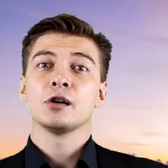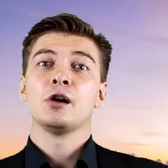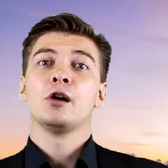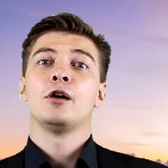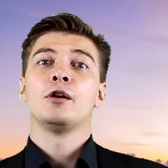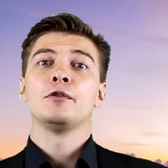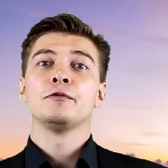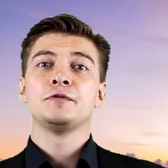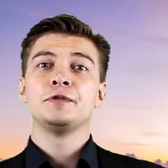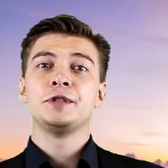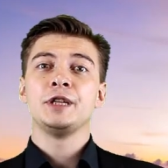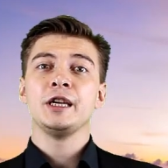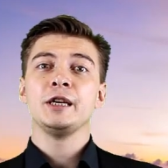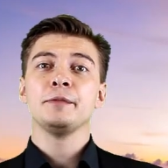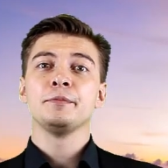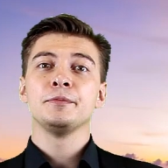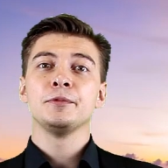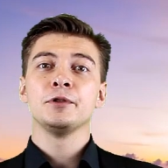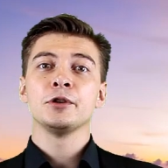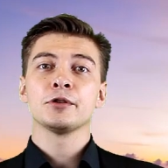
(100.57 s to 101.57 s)
of
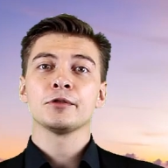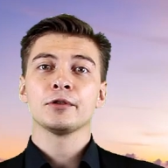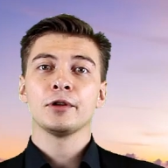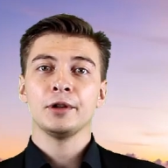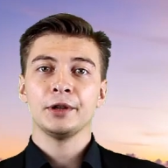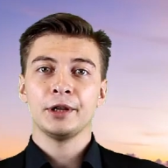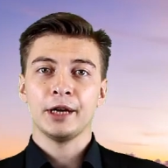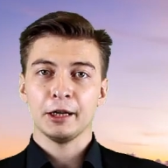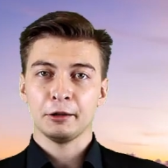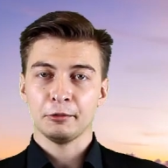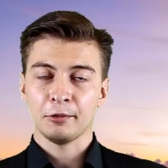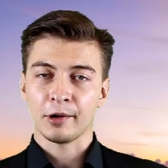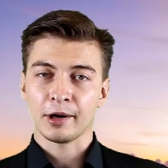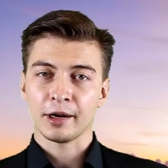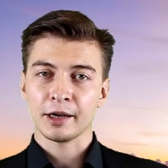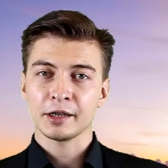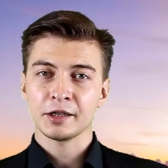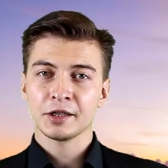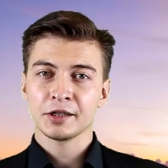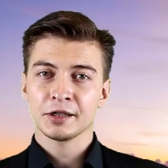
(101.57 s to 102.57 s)
deep neural
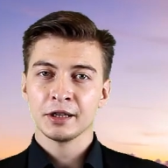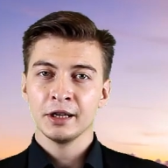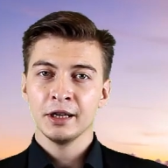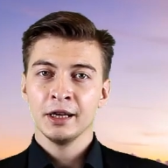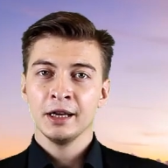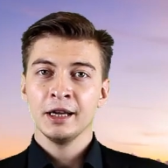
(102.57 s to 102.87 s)
networks.